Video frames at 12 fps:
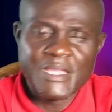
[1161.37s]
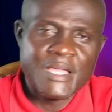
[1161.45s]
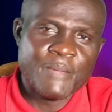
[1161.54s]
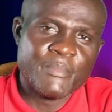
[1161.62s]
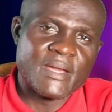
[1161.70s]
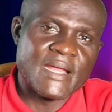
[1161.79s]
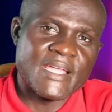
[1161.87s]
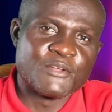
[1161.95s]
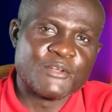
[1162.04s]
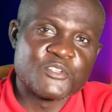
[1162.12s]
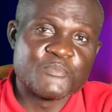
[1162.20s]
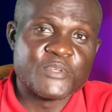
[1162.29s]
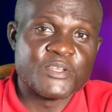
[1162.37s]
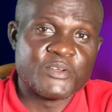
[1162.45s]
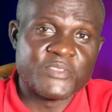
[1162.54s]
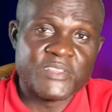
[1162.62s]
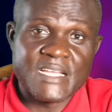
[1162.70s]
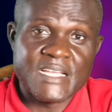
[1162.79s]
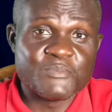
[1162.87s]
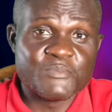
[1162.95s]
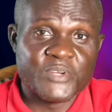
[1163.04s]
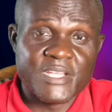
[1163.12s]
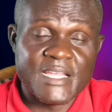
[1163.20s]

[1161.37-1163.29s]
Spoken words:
but I cannot speak on that prayer.